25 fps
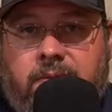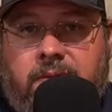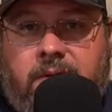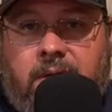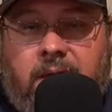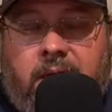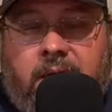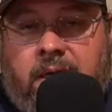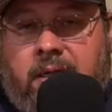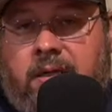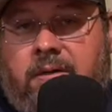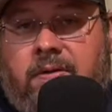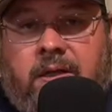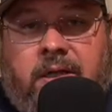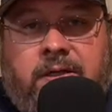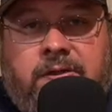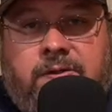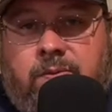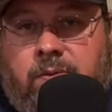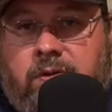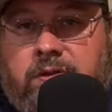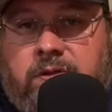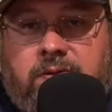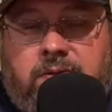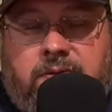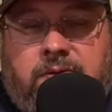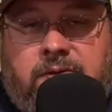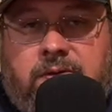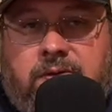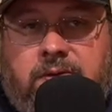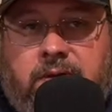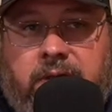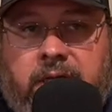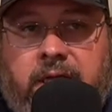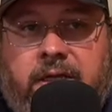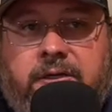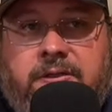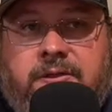And that's what's
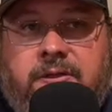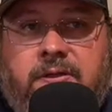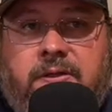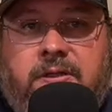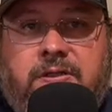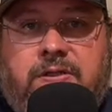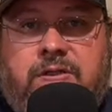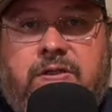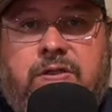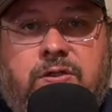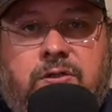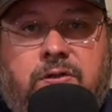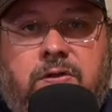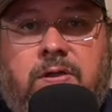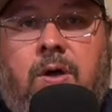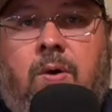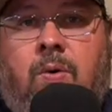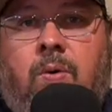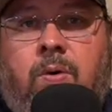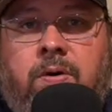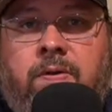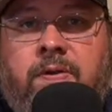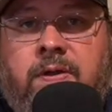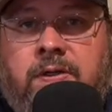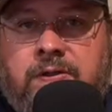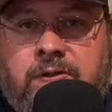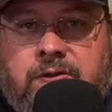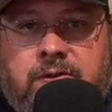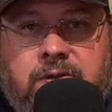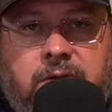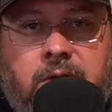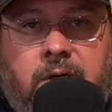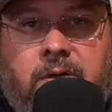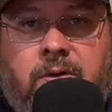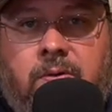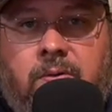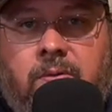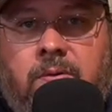led to this slower than
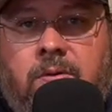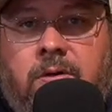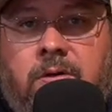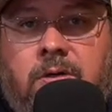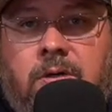slow